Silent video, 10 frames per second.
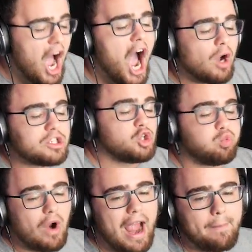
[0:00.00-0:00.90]
oh
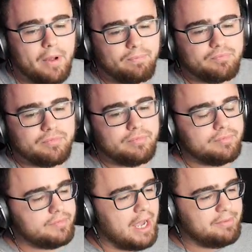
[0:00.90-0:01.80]
crap!
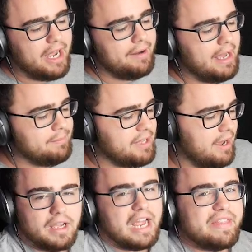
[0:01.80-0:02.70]
I'm done. I'm
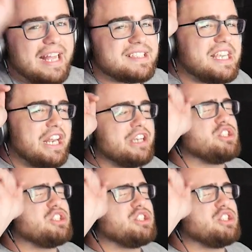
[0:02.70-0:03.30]
done. And that's right. gonna